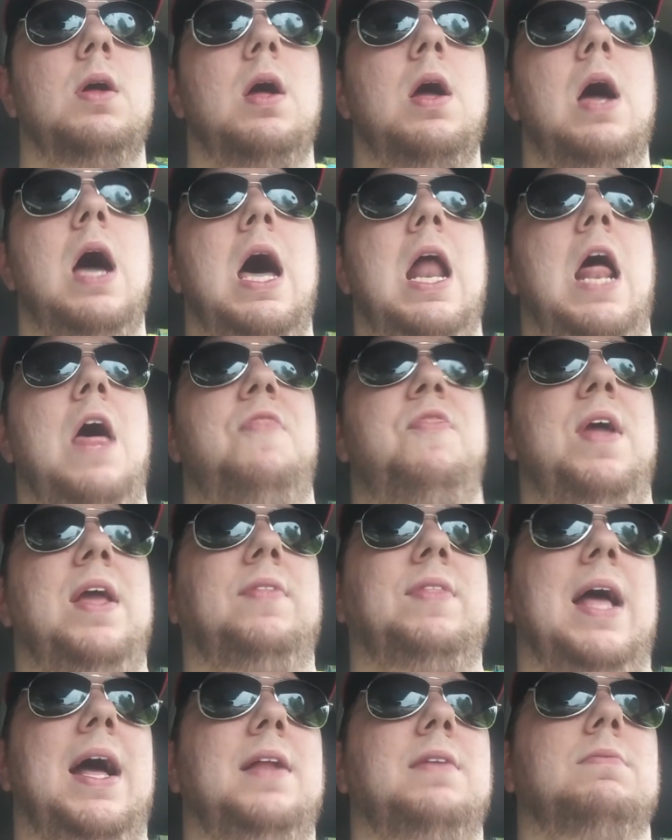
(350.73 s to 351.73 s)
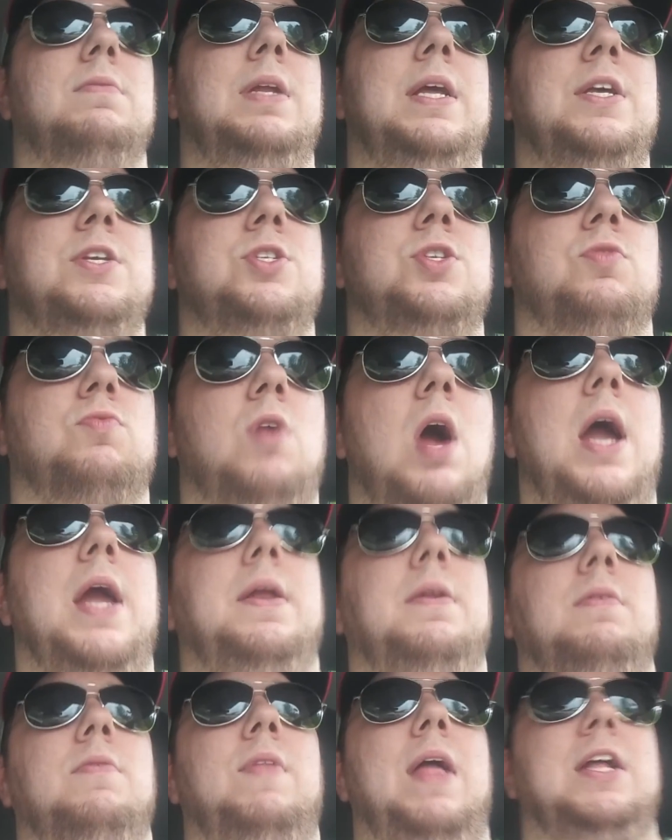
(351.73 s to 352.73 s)
And I think that is the
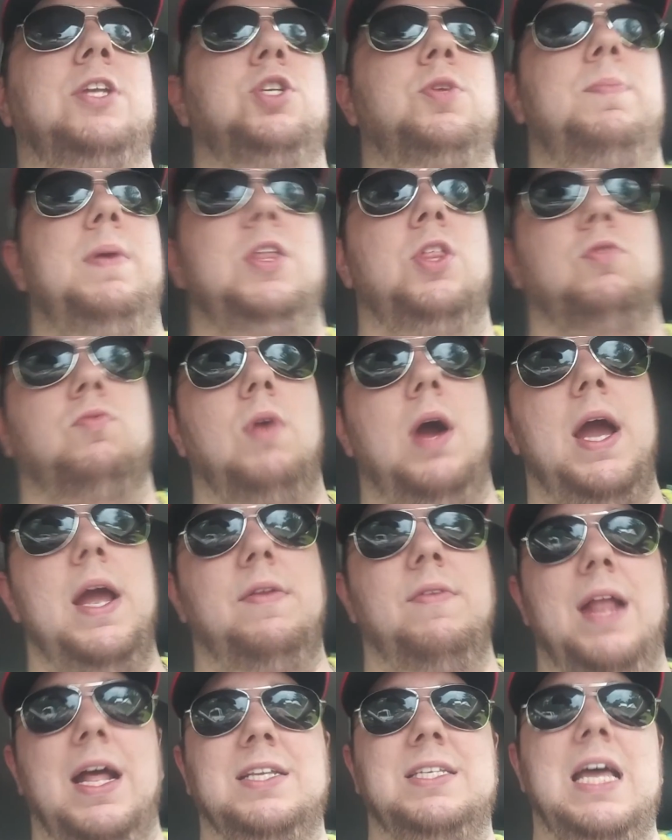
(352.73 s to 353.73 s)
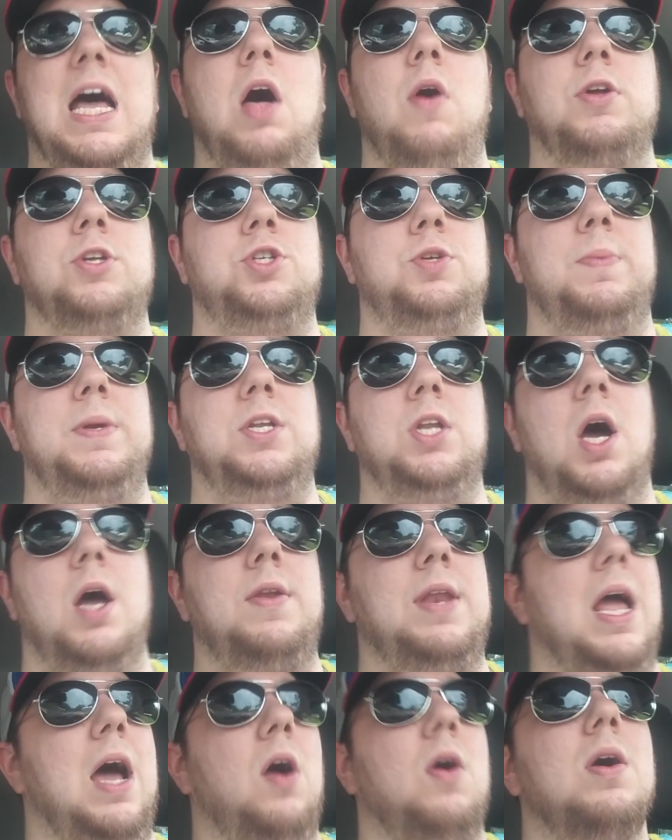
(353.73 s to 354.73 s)
right. That should be the right, and that's how it should be
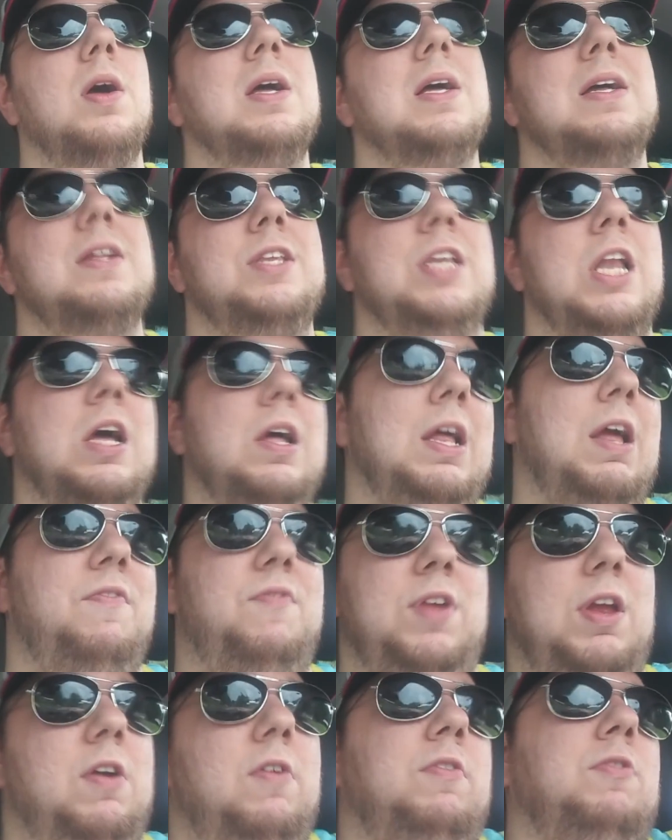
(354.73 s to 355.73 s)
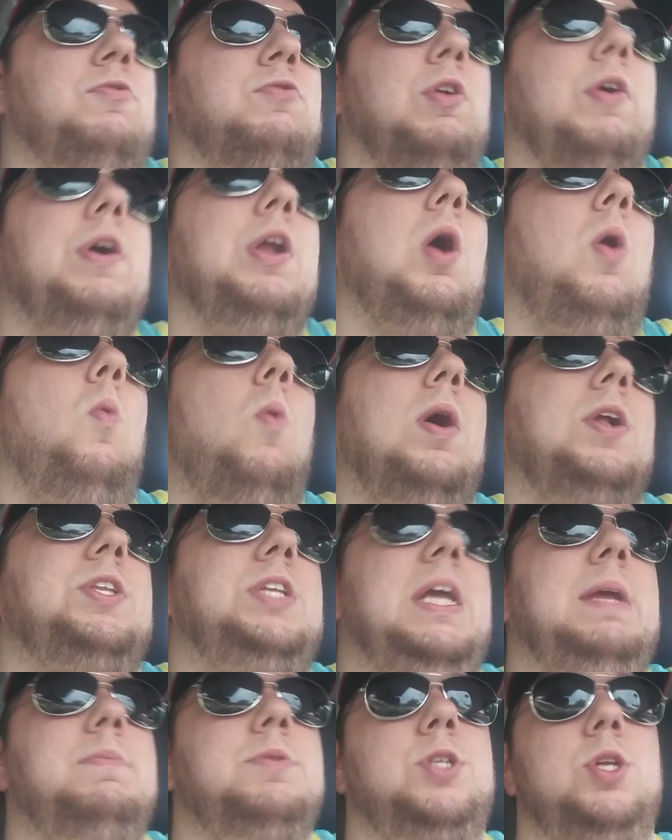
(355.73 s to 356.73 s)
done now. If you really don't want
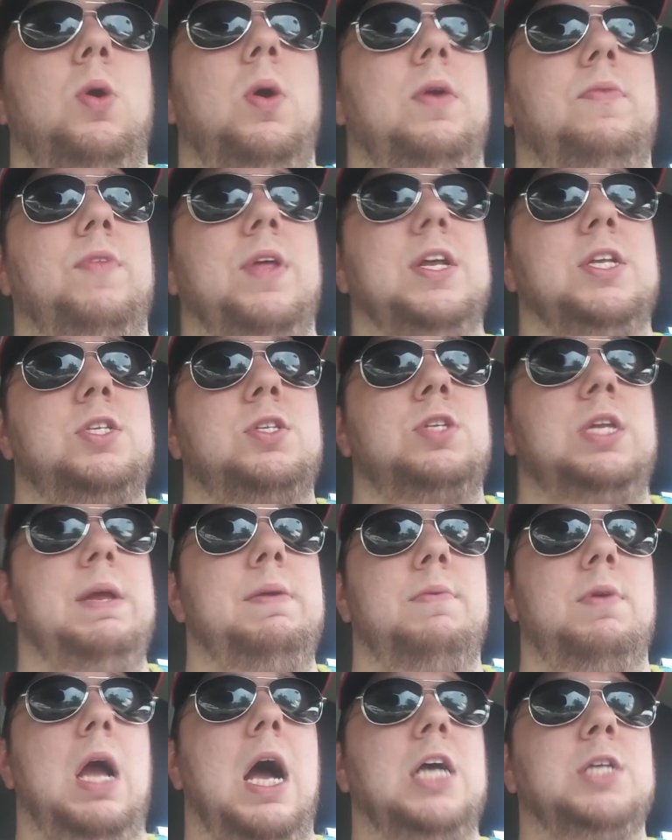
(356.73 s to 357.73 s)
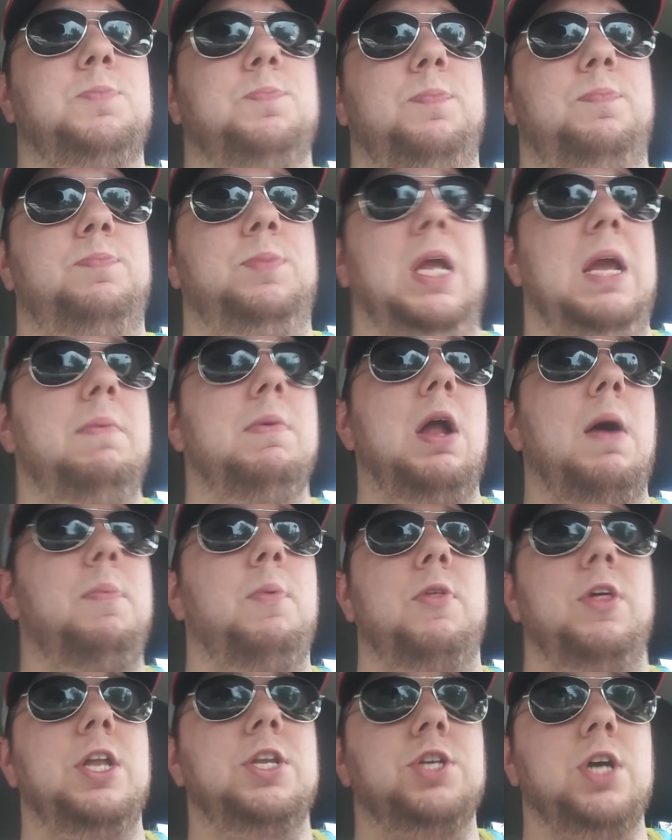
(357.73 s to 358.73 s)
teams doing this, guys teaming up
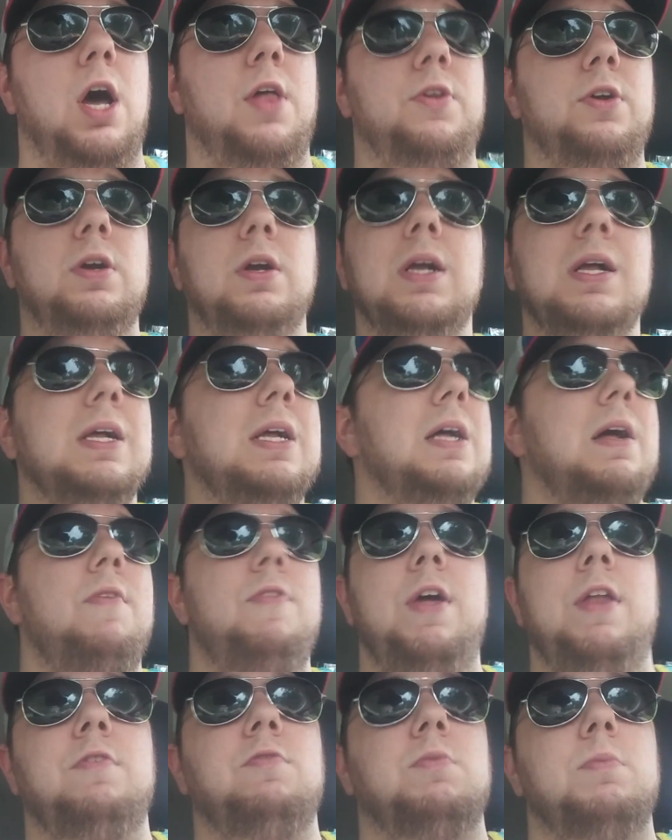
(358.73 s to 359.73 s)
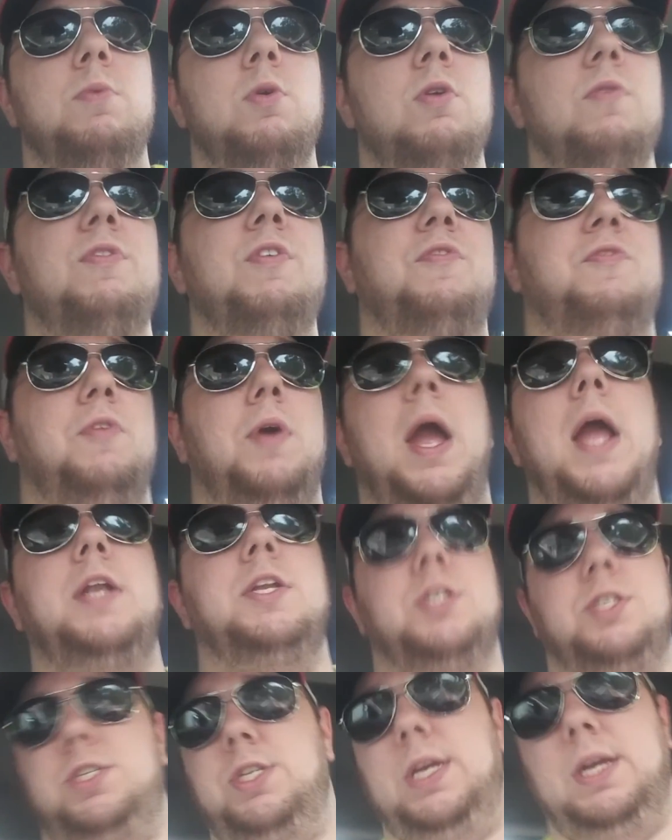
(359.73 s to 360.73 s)
with each other, then remove the free
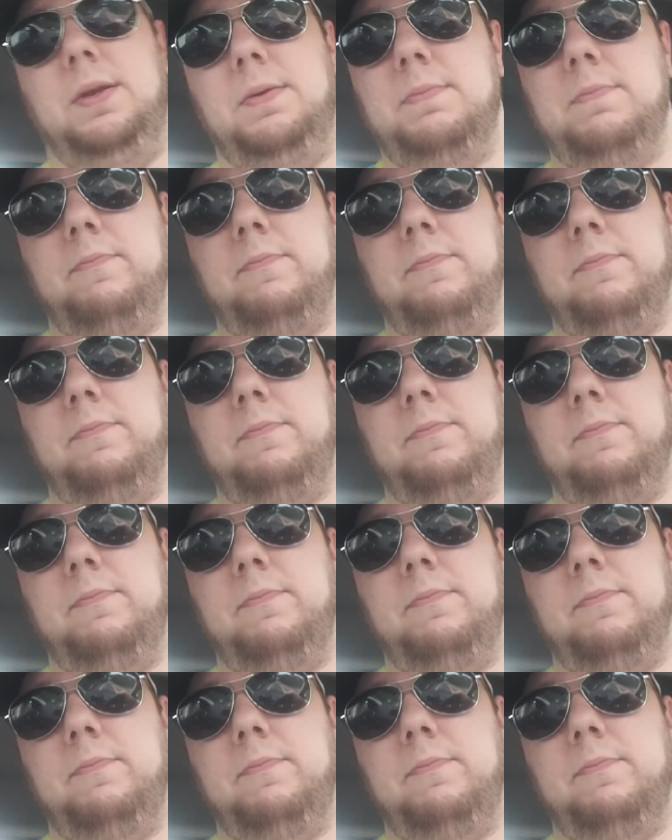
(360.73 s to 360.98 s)
agency.